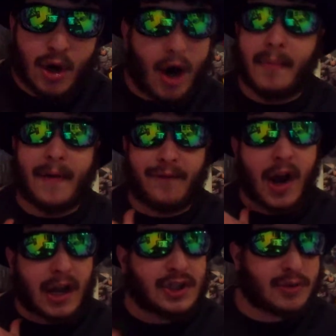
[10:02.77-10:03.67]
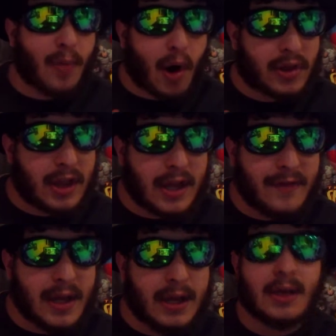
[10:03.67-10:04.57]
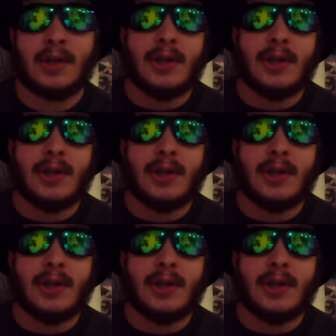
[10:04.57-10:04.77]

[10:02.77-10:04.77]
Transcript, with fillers: on my fucking smart TV.